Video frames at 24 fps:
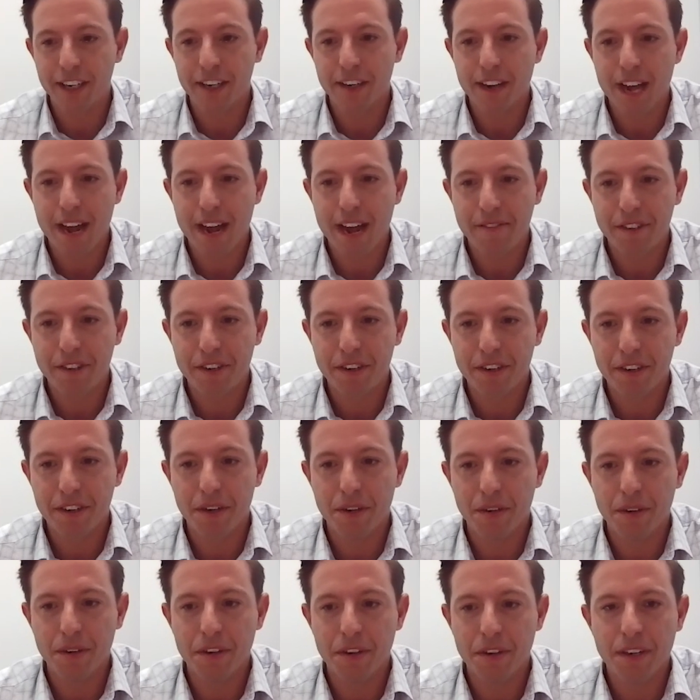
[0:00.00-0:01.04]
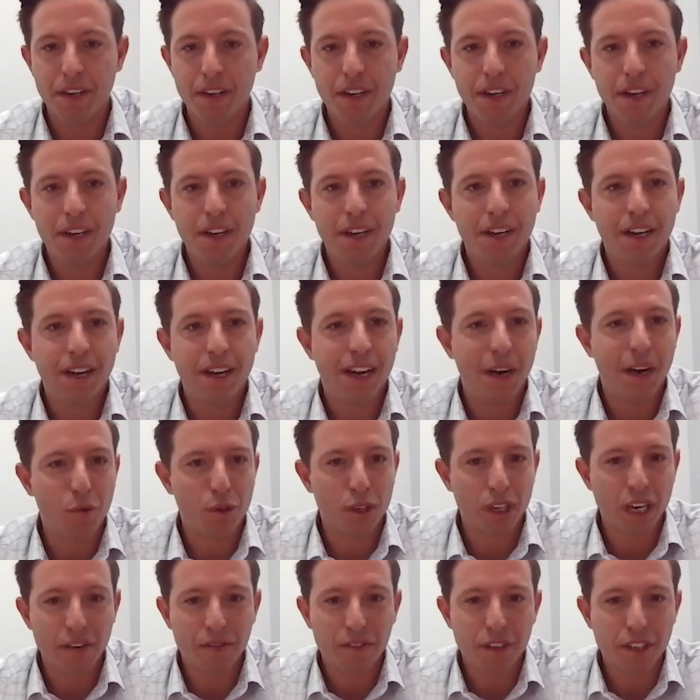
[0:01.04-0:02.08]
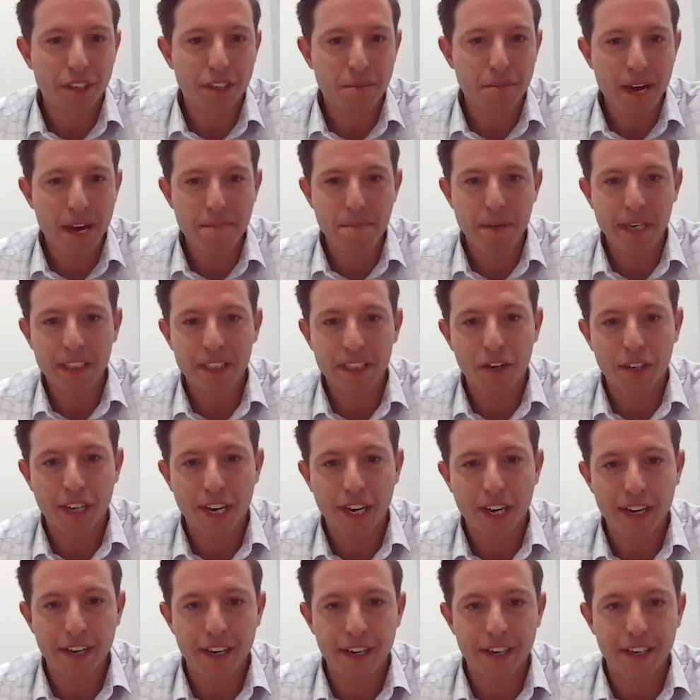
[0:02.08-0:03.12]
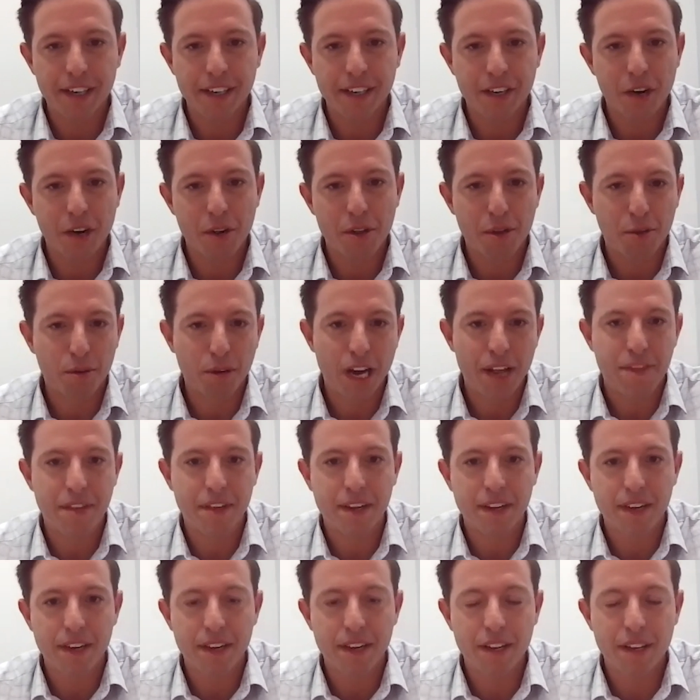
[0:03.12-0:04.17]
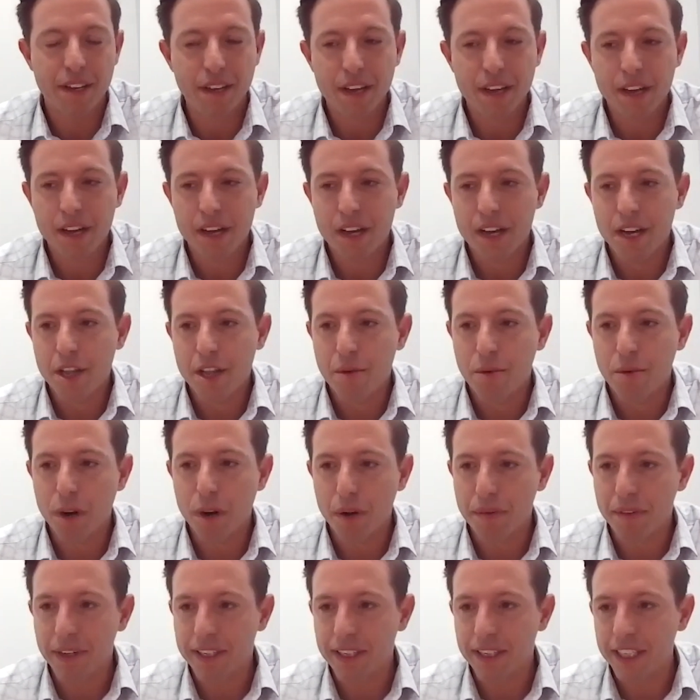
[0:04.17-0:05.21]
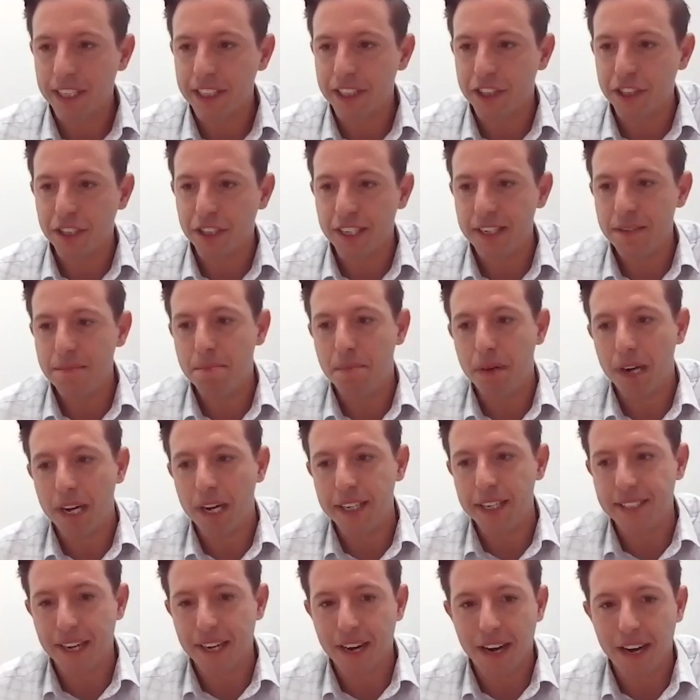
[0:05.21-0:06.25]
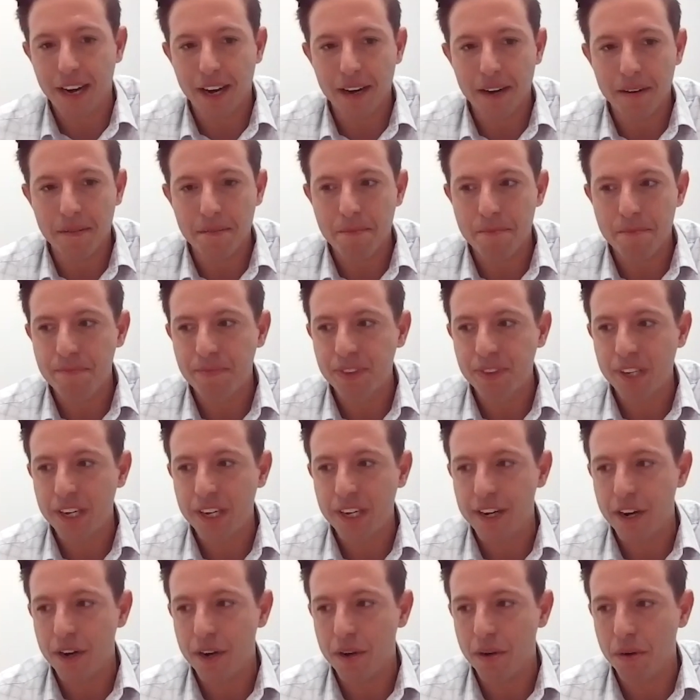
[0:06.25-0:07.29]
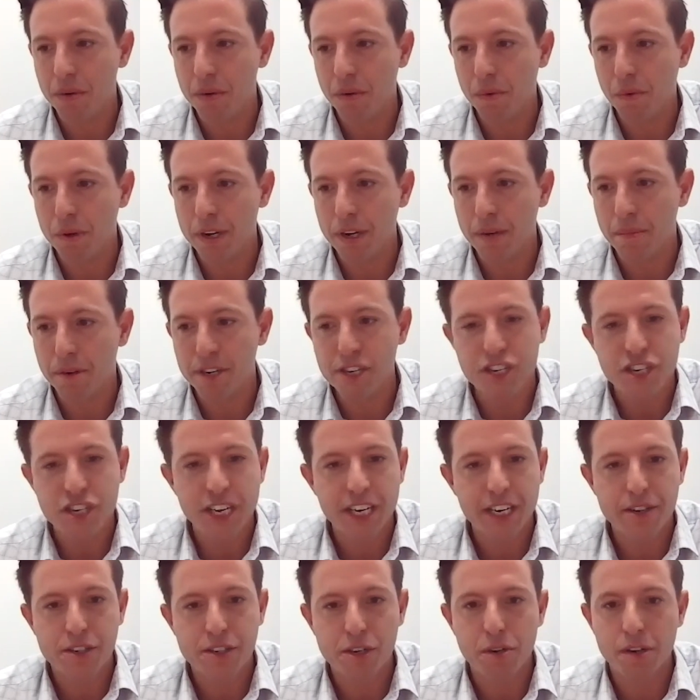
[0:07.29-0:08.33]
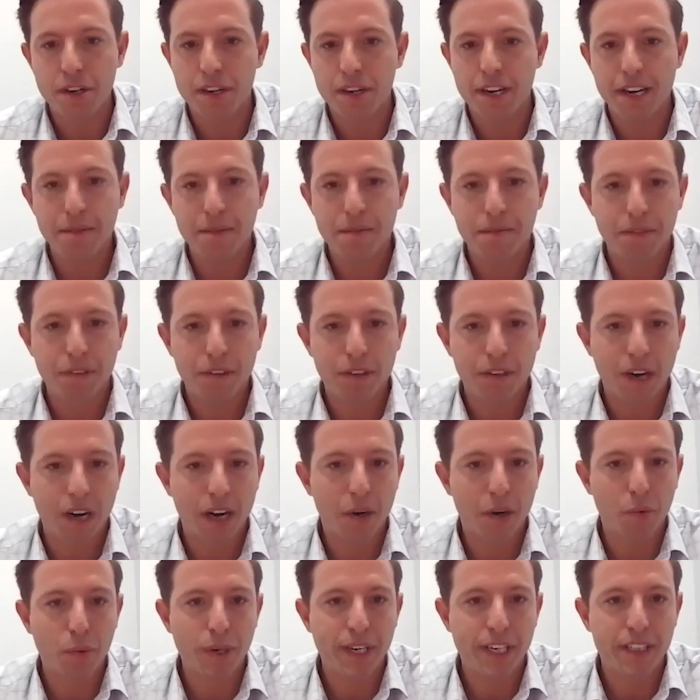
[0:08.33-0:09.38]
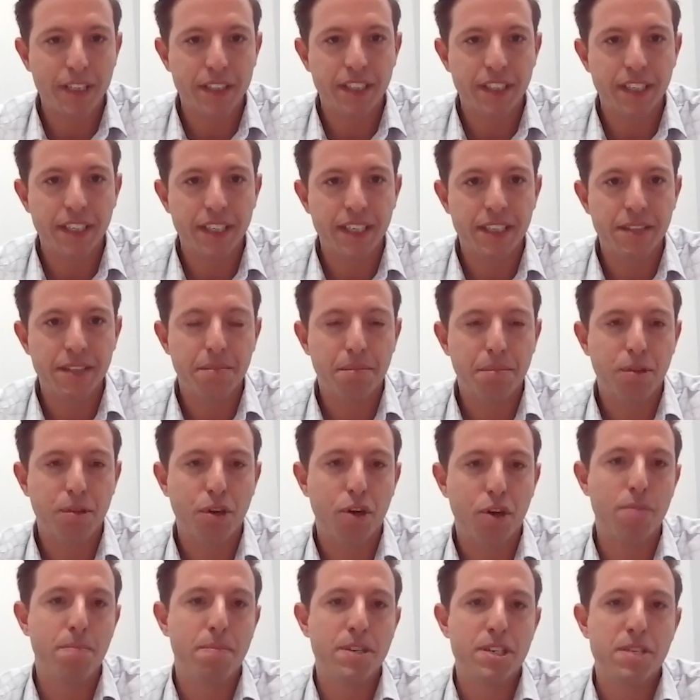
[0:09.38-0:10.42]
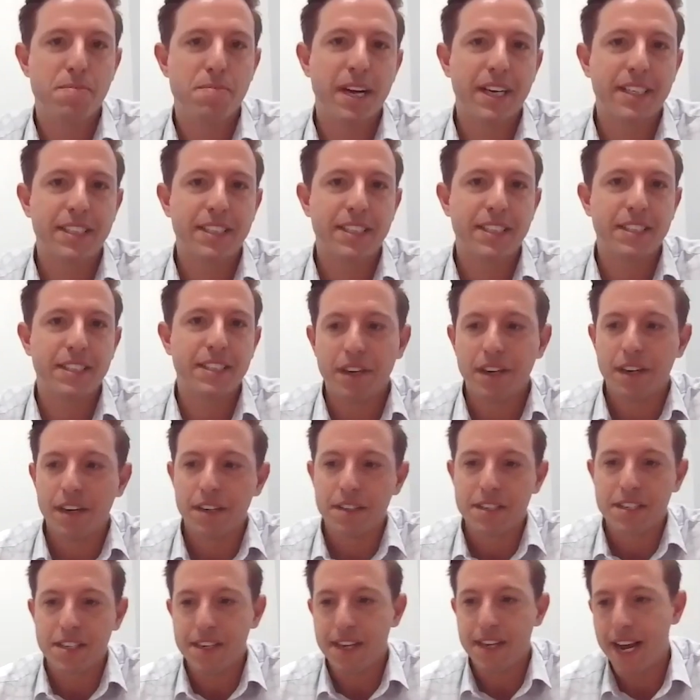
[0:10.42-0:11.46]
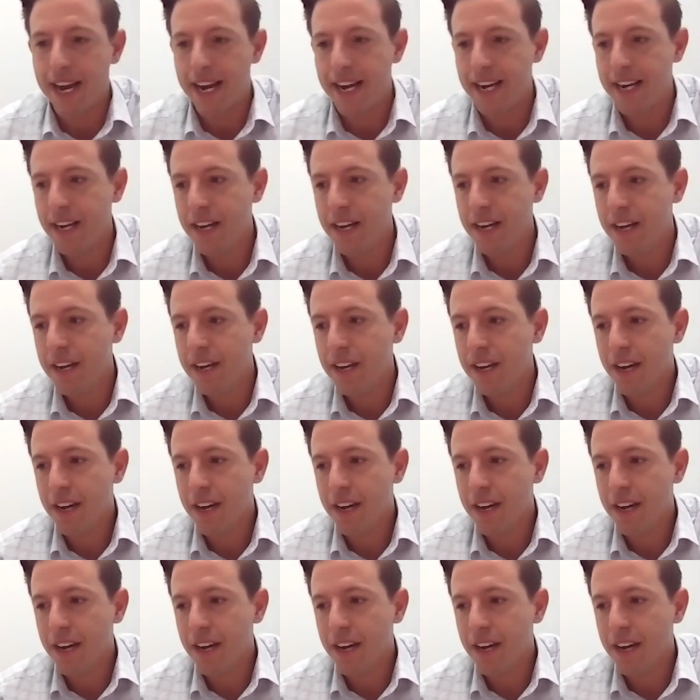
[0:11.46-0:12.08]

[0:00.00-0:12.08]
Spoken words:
or good afternoon, wherever you may be located, throughout the country. But we appreciate you tuning in for our weekly Pro Perspective here today.